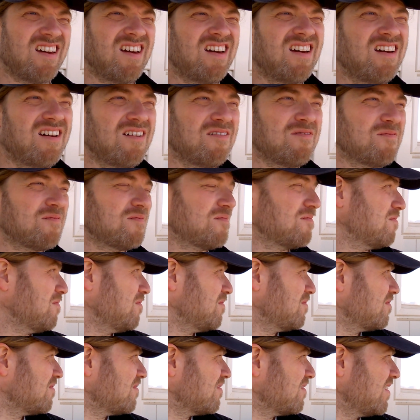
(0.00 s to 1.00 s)

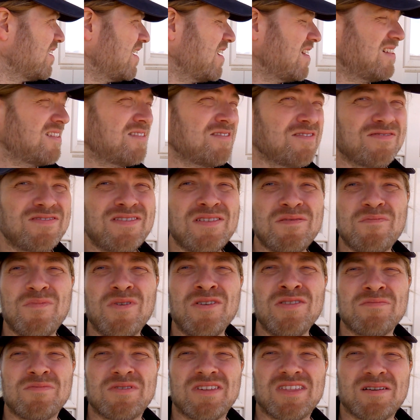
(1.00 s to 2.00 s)
it sort of didn't
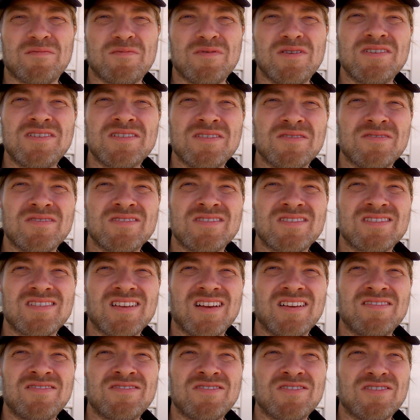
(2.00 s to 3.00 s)
bother me that much.
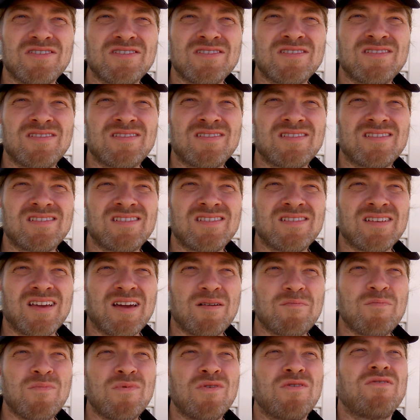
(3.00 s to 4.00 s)
I've started to
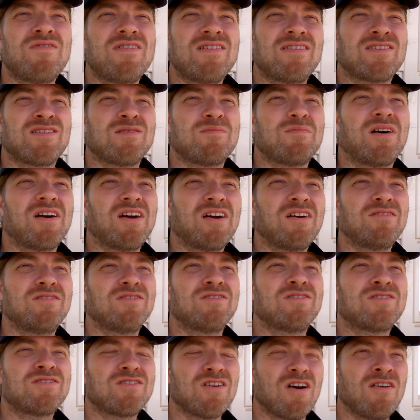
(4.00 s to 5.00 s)
get more into my
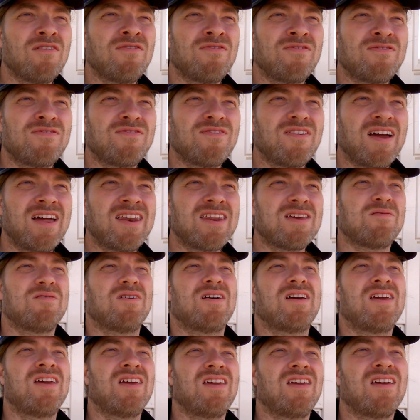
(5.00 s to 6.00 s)
own stuff
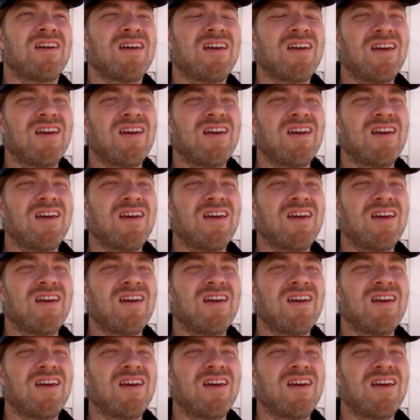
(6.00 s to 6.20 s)
anyway.